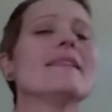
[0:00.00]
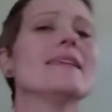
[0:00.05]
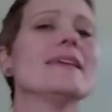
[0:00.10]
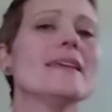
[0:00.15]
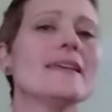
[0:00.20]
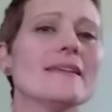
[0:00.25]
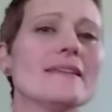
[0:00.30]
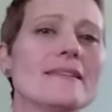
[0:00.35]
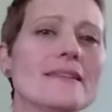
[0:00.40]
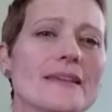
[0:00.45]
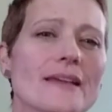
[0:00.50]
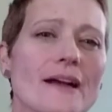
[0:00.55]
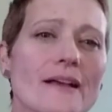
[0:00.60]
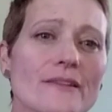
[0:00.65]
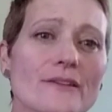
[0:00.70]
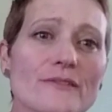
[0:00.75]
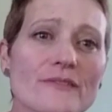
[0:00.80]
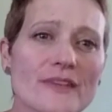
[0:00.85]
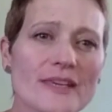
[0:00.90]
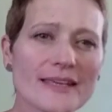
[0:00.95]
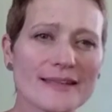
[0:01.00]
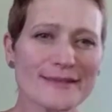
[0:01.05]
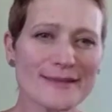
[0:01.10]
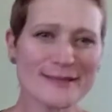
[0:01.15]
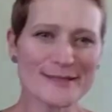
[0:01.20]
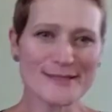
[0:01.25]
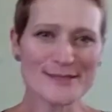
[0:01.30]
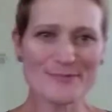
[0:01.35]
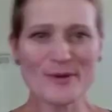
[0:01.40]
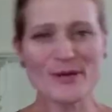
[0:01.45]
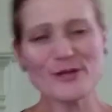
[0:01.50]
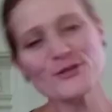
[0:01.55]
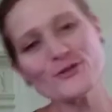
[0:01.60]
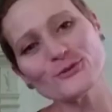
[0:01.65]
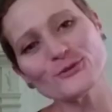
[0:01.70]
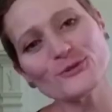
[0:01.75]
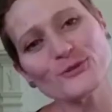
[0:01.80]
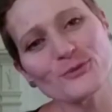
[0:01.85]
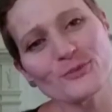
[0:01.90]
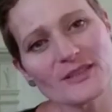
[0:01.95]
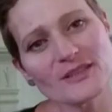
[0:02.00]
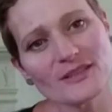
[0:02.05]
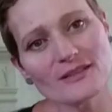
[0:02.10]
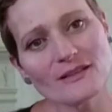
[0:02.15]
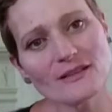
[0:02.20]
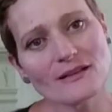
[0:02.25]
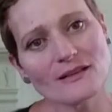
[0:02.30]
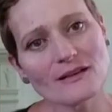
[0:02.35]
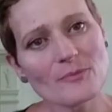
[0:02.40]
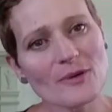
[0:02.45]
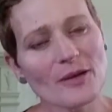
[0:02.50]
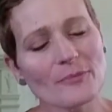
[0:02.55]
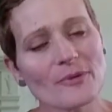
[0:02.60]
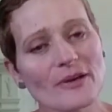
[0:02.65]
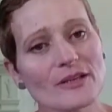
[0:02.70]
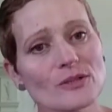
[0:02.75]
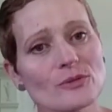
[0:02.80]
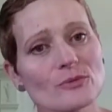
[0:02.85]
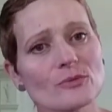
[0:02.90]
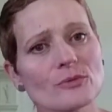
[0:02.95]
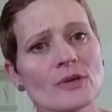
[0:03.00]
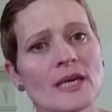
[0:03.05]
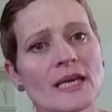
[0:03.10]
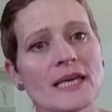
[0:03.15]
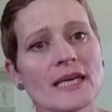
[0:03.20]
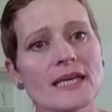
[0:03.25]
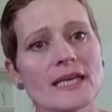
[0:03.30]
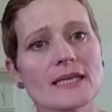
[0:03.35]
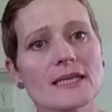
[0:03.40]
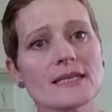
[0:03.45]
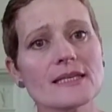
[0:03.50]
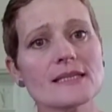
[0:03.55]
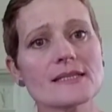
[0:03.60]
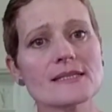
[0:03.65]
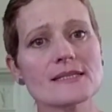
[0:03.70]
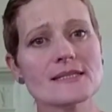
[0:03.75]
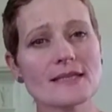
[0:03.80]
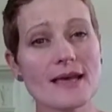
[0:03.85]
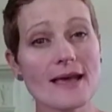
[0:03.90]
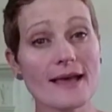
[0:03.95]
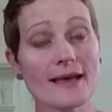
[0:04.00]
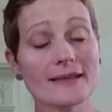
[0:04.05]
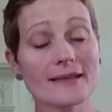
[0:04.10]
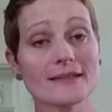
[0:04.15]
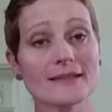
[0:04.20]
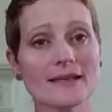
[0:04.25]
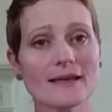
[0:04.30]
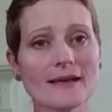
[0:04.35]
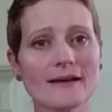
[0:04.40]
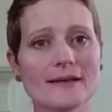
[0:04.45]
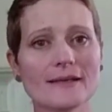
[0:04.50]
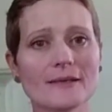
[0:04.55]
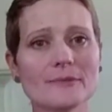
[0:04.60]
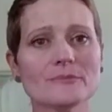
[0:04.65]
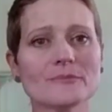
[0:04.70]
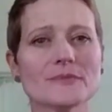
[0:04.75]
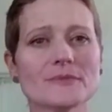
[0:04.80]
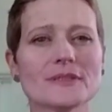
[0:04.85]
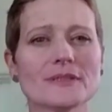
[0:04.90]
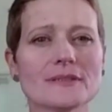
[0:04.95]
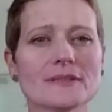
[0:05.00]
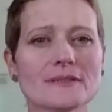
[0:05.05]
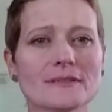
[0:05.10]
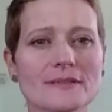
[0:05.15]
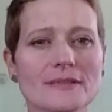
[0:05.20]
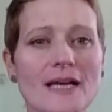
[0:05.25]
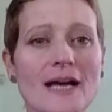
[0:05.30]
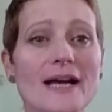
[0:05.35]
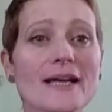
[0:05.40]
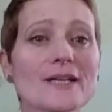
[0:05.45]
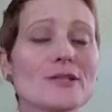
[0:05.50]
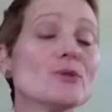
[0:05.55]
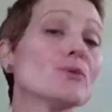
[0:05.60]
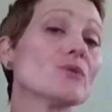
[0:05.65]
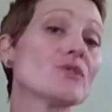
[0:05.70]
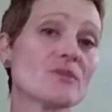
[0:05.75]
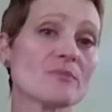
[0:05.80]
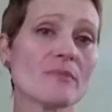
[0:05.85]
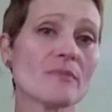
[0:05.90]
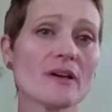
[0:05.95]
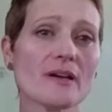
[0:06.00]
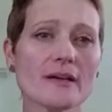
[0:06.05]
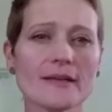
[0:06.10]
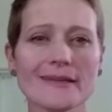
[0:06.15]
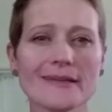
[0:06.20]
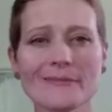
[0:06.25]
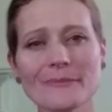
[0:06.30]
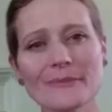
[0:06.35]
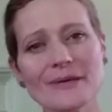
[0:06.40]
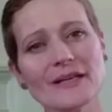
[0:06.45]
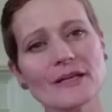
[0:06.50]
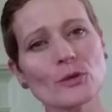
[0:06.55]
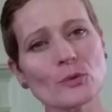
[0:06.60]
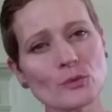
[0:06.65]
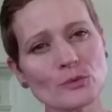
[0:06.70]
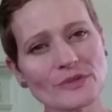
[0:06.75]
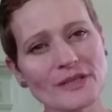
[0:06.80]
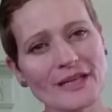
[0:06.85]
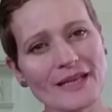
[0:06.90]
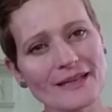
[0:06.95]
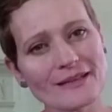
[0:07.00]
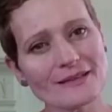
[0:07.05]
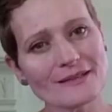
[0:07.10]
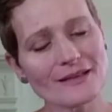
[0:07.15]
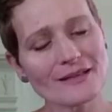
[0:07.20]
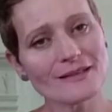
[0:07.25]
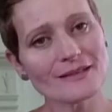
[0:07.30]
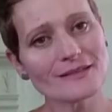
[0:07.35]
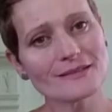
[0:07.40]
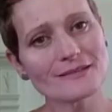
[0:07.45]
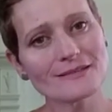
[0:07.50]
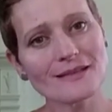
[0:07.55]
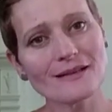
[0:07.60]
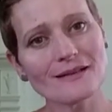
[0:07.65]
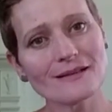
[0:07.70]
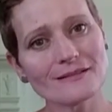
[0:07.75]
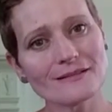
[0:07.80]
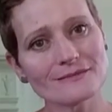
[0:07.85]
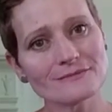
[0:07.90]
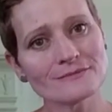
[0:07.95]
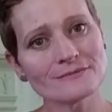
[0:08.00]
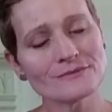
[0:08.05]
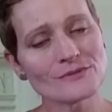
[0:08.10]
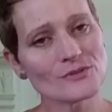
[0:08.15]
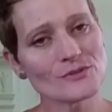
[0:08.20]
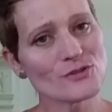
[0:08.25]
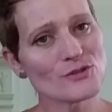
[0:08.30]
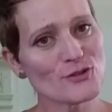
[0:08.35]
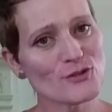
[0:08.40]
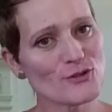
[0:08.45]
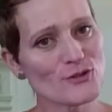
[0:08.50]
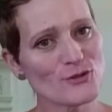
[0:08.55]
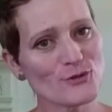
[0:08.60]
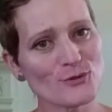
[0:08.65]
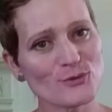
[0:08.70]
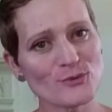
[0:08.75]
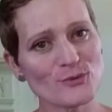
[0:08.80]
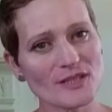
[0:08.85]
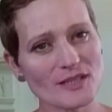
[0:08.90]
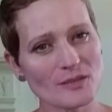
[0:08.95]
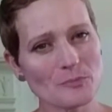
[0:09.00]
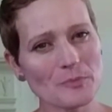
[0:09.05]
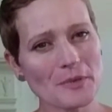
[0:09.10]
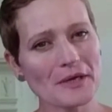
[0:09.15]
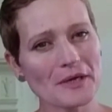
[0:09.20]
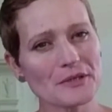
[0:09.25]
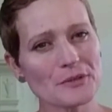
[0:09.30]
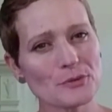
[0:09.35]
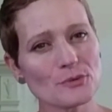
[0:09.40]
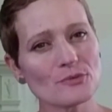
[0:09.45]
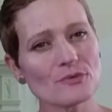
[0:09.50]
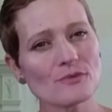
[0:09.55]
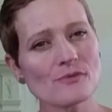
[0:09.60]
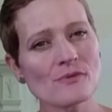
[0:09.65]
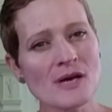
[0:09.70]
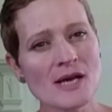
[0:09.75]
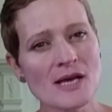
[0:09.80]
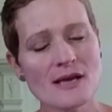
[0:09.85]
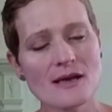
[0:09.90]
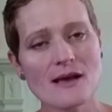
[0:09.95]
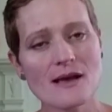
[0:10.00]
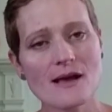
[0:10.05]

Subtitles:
The other thing that's special to me about Bayou is that I use my own hand-dyeds to knit Bayou.